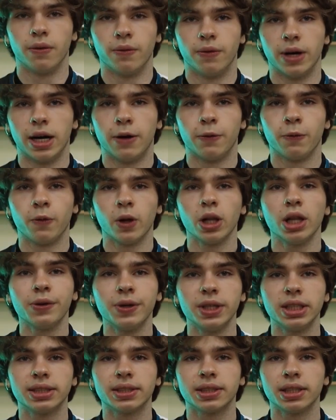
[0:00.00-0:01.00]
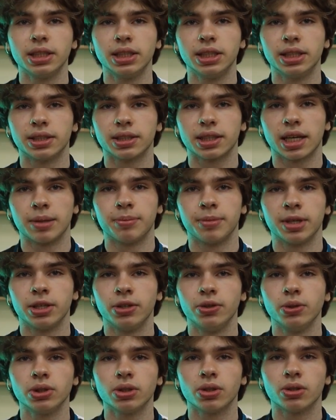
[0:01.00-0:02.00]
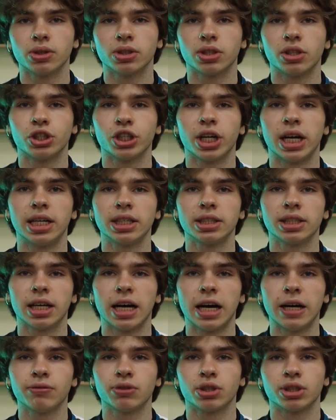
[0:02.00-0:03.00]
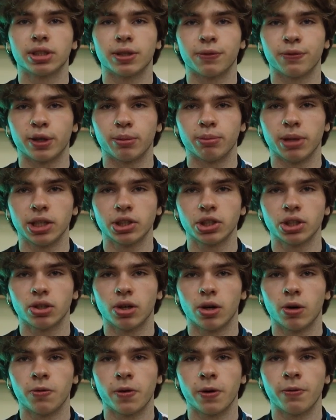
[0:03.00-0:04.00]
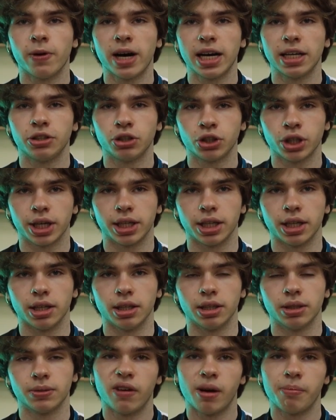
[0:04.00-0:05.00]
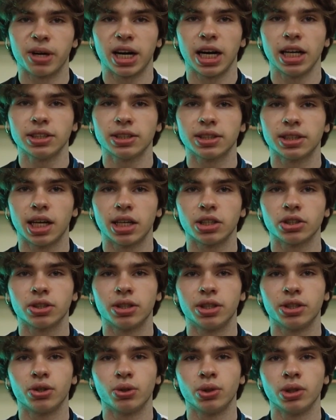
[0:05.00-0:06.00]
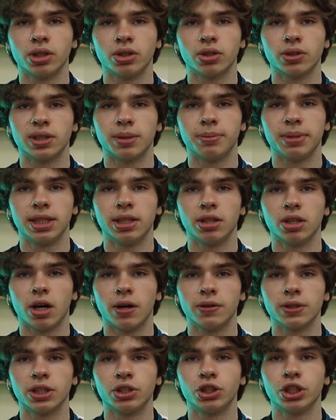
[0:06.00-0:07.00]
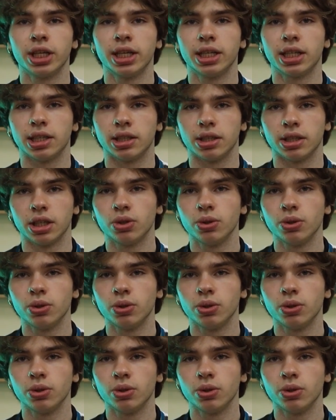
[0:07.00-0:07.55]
The following signals can be used on the chart after the formation of a white channel. The price starts returning to the middle of the channel.